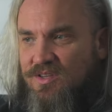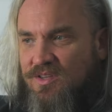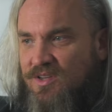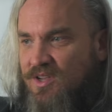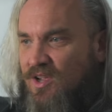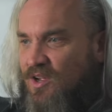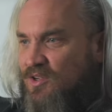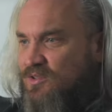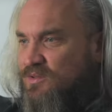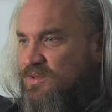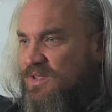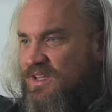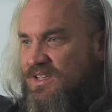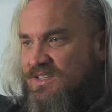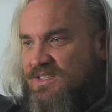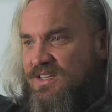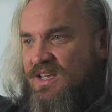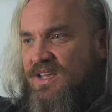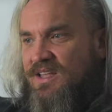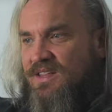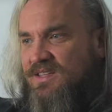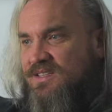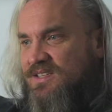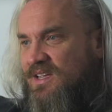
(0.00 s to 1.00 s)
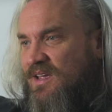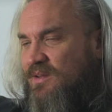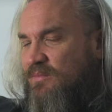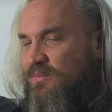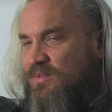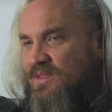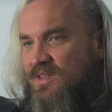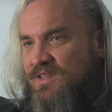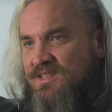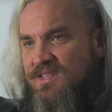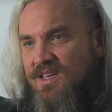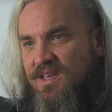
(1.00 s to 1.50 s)
goes without saying, same
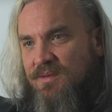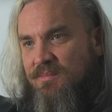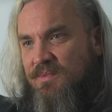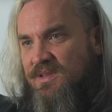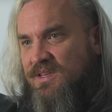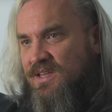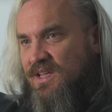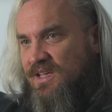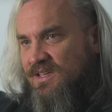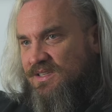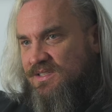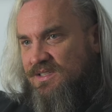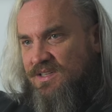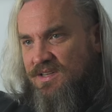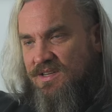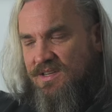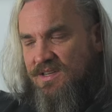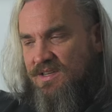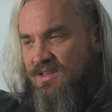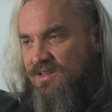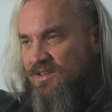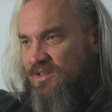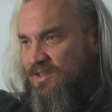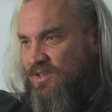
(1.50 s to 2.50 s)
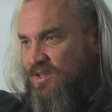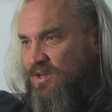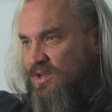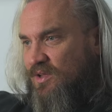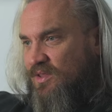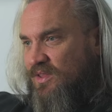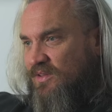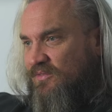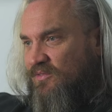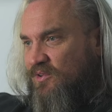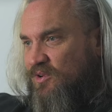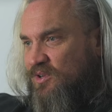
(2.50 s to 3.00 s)
with the team at Destiny. You
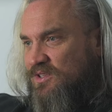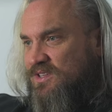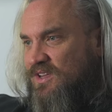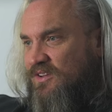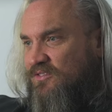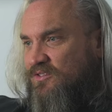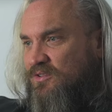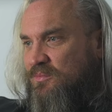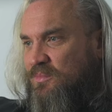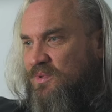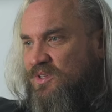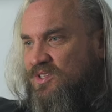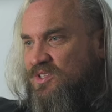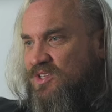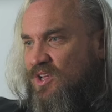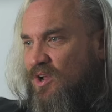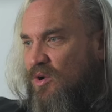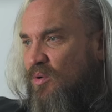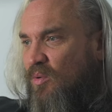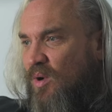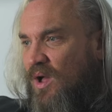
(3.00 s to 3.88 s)
know, they've looked after me so